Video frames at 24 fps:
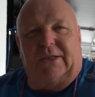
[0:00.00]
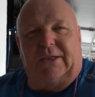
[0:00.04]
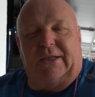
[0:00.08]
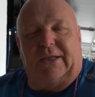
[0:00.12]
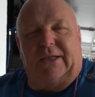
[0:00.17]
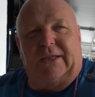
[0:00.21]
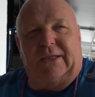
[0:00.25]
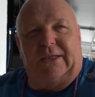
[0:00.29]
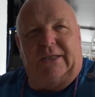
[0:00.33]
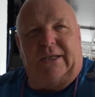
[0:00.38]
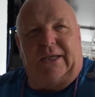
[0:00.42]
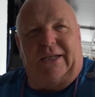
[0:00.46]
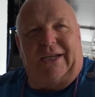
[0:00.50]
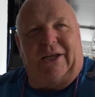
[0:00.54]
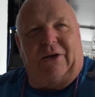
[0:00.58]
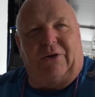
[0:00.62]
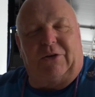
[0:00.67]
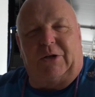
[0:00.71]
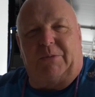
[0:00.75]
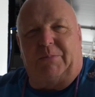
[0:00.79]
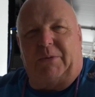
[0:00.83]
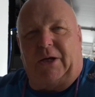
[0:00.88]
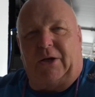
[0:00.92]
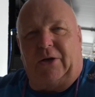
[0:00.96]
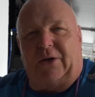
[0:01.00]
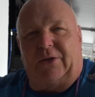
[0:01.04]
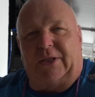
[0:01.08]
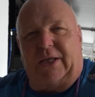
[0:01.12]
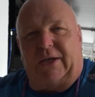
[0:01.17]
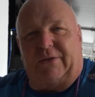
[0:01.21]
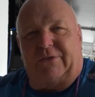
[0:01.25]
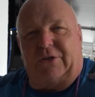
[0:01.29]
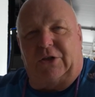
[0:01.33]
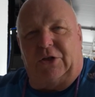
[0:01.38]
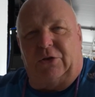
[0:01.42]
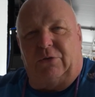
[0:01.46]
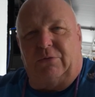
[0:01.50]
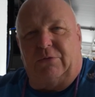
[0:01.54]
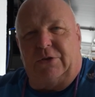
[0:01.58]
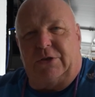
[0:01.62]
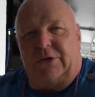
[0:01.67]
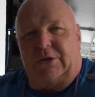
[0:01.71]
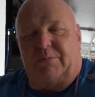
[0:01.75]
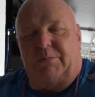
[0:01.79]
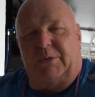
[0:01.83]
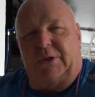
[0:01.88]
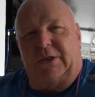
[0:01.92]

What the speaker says: an out and about in the afternoons